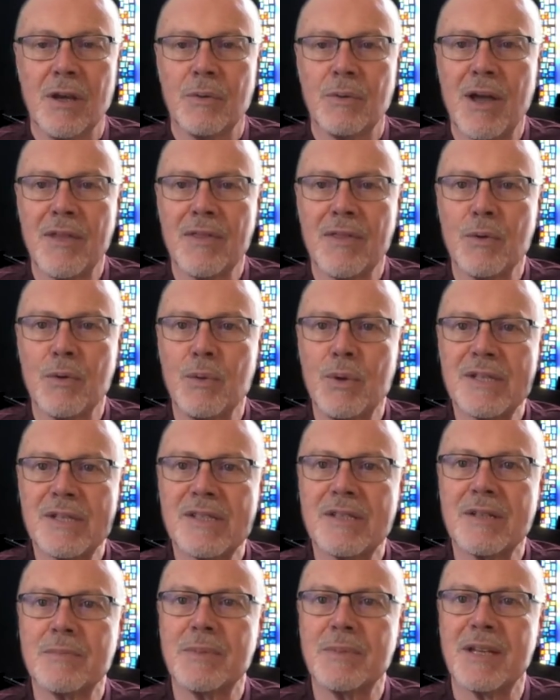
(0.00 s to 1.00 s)
Rather,
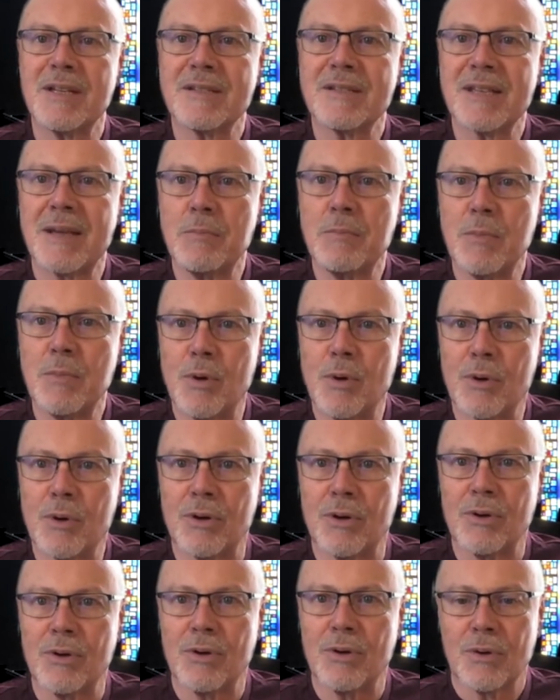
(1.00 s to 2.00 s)
wisdom is a
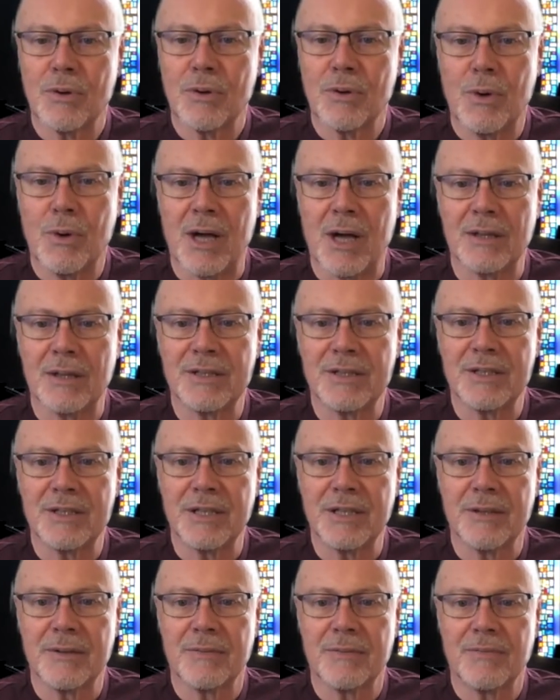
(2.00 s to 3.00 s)
moral
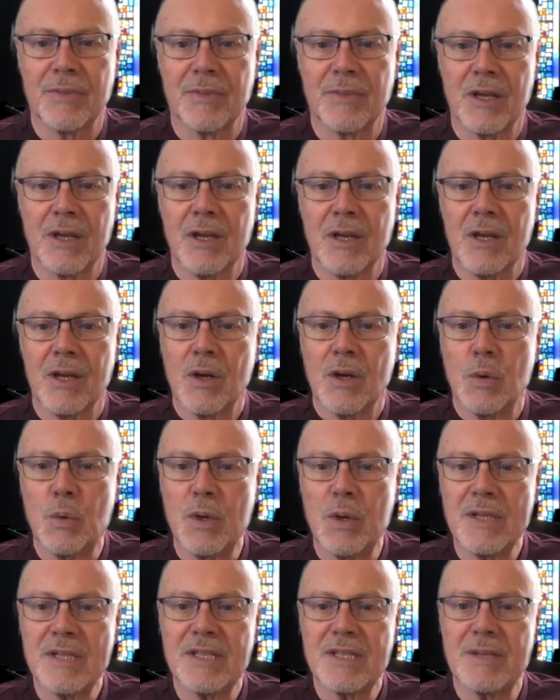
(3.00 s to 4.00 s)
quality.
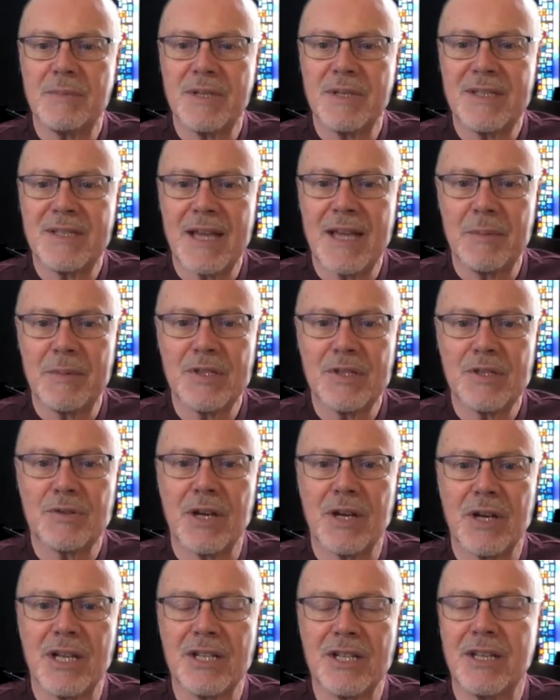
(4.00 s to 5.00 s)
Wisdom is
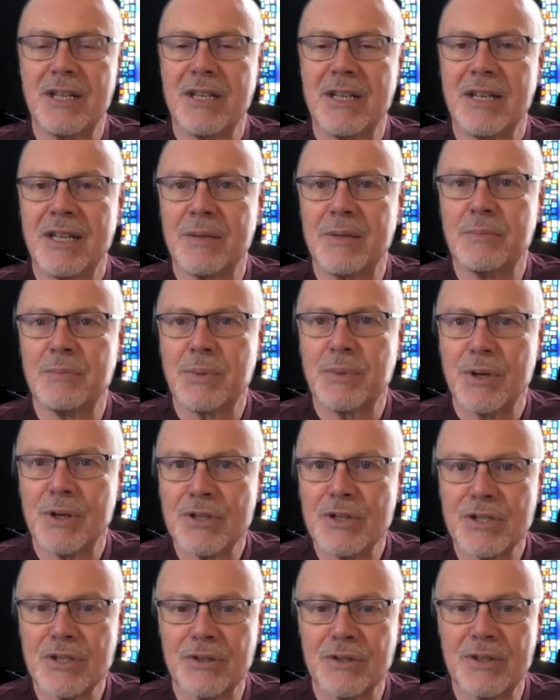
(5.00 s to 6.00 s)
demonstrated in
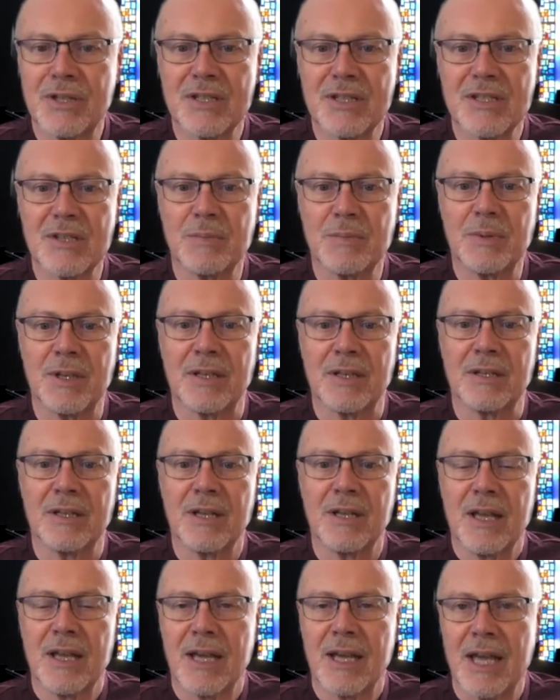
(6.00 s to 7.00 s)
personal discipline
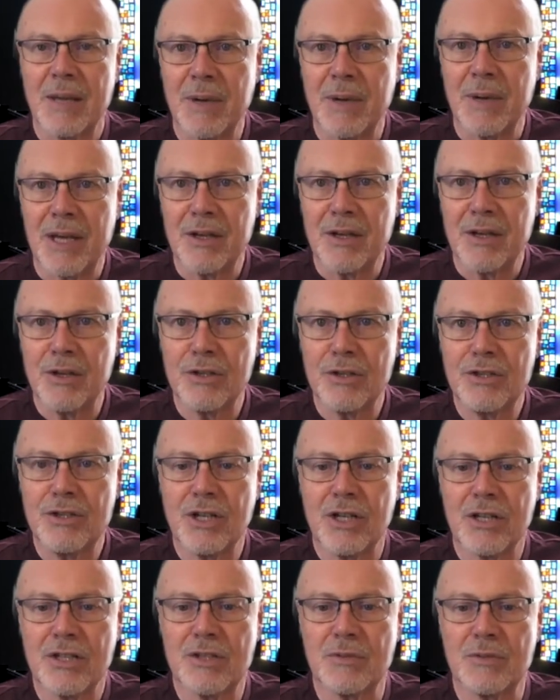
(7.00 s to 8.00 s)
and by good
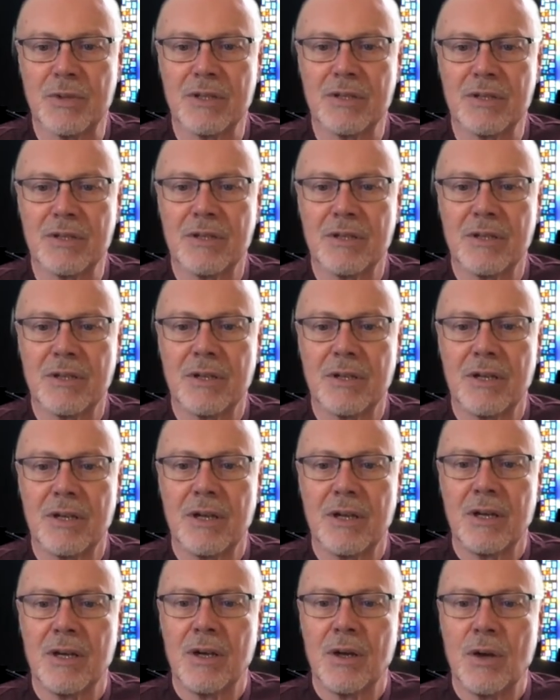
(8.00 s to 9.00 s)
judgment.
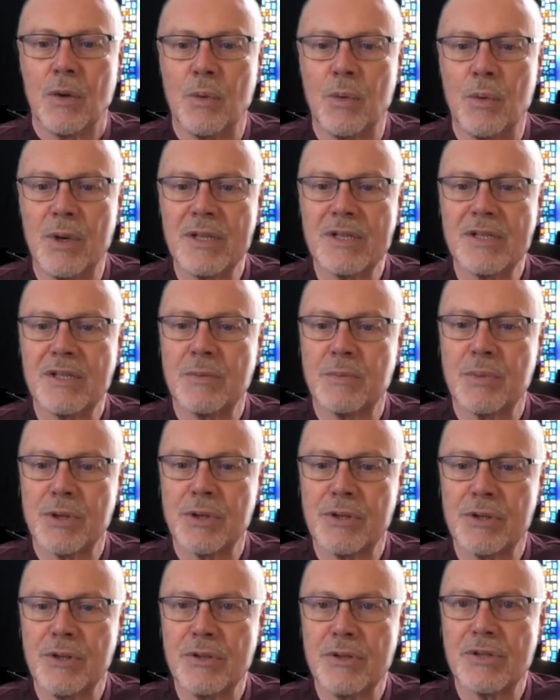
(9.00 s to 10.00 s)
Wisdom
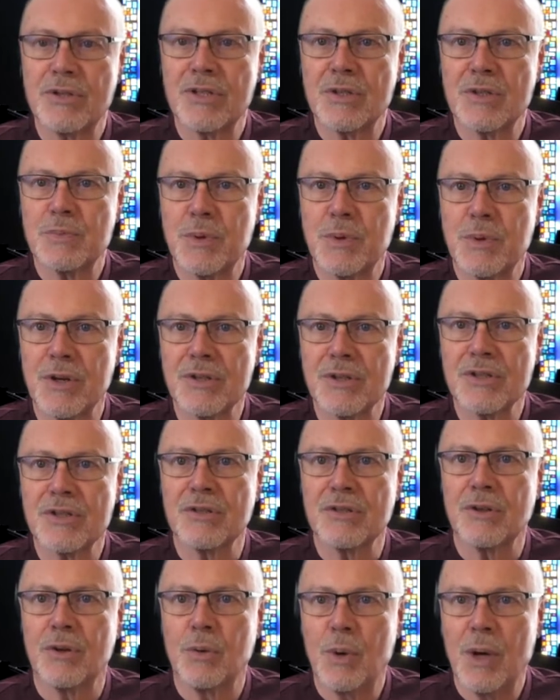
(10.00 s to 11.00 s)
produces
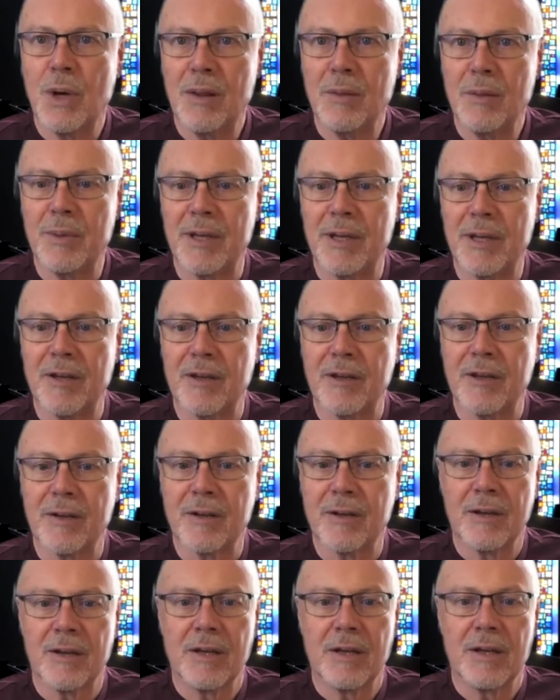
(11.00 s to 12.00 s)
personal
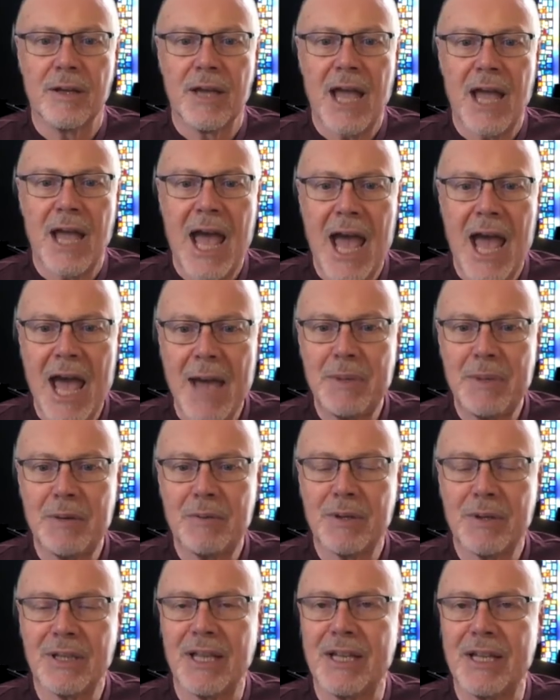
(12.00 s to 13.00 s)
well-being, happy
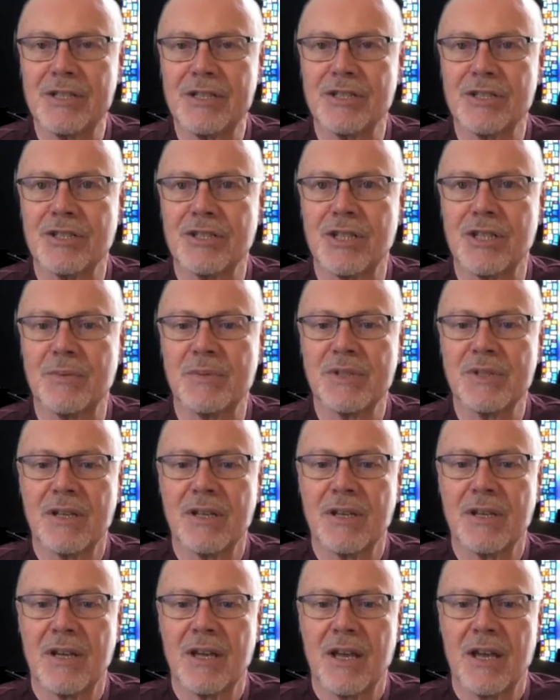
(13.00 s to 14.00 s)

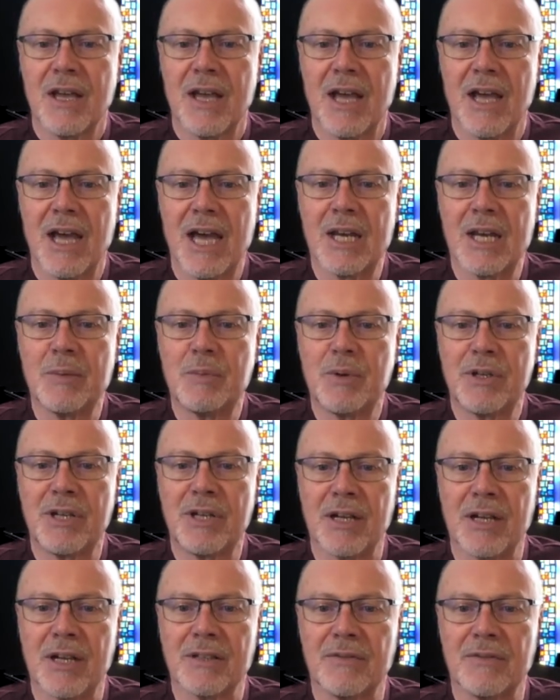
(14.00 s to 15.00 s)
relationships, and a
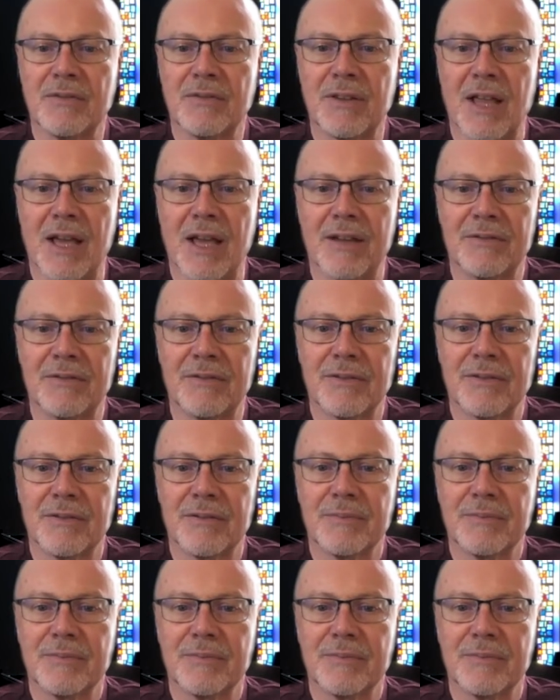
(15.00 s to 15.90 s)
productive life.